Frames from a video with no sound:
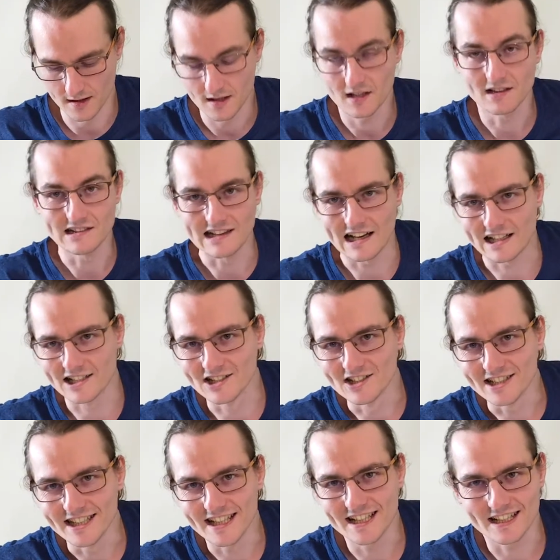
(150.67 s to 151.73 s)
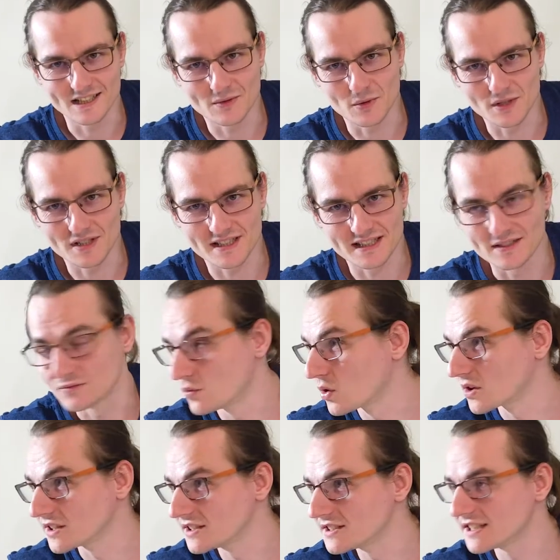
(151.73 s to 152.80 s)
Luckily it was in
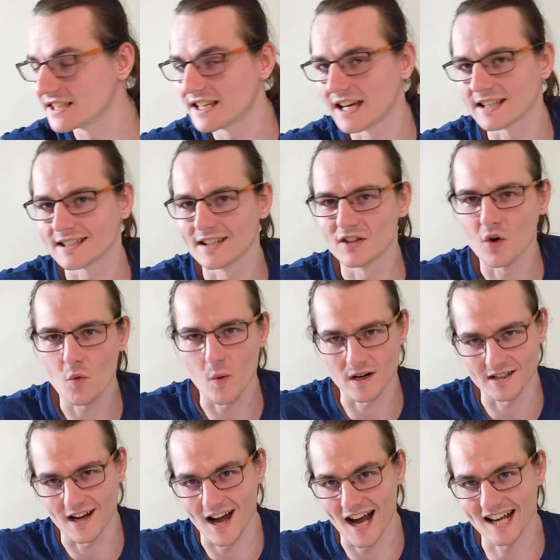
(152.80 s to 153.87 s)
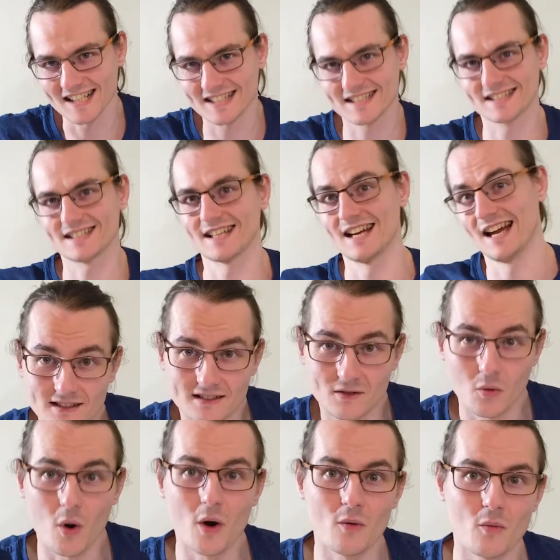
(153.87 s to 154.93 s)
warranty and no one asked
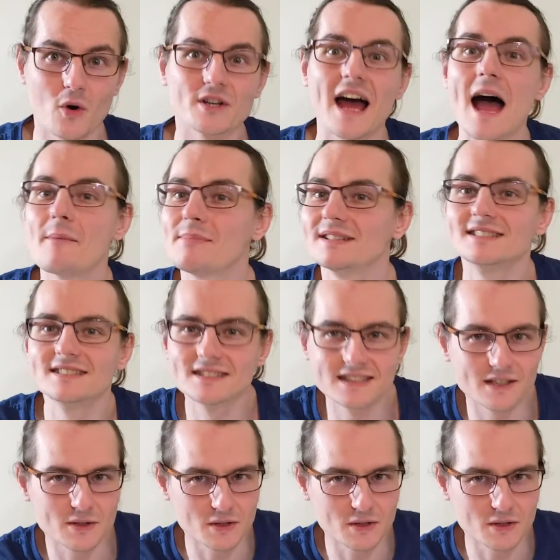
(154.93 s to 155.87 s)
what happened.